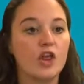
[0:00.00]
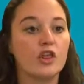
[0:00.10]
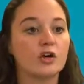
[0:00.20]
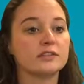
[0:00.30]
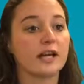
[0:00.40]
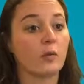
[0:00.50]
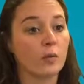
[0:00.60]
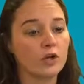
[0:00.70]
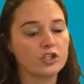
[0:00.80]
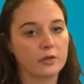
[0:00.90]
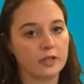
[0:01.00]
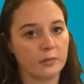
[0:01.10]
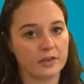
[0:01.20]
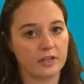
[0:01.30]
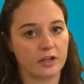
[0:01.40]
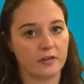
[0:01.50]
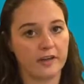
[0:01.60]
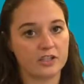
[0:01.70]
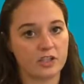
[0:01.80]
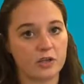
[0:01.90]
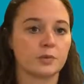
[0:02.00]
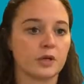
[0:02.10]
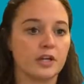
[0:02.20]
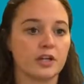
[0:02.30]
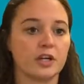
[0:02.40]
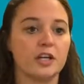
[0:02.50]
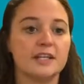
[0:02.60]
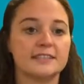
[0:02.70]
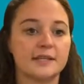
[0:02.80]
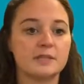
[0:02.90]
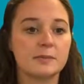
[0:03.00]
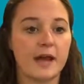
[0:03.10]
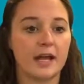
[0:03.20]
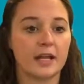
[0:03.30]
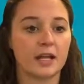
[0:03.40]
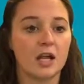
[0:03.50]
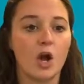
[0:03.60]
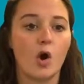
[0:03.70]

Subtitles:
Those that were treated with an intervention were either symptomatic,